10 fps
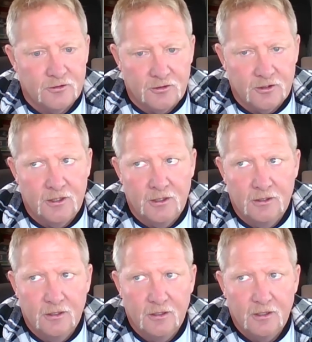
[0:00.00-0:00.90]

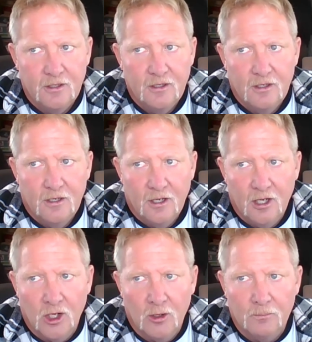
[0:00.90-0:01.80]
see
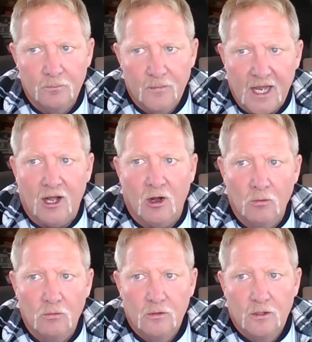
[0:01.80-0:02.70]

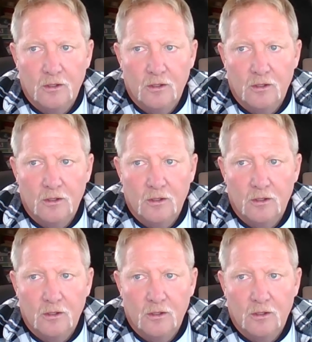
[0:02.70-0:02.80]
how